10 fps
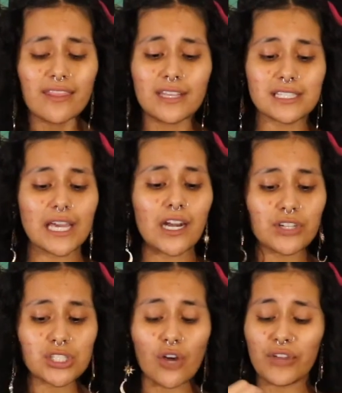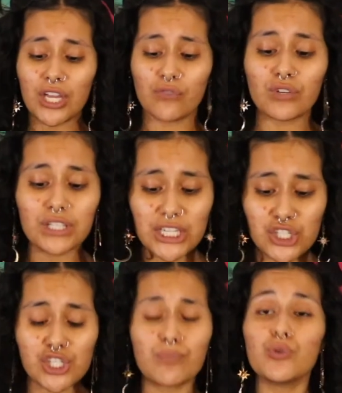this side of yourself in a
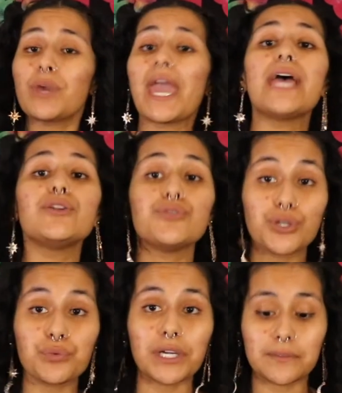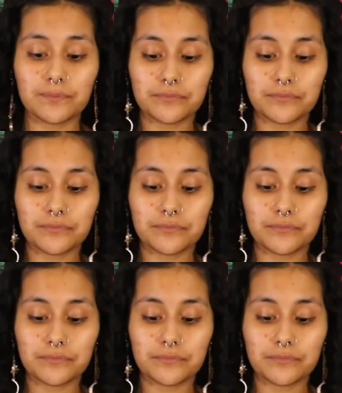relationship. You can do it.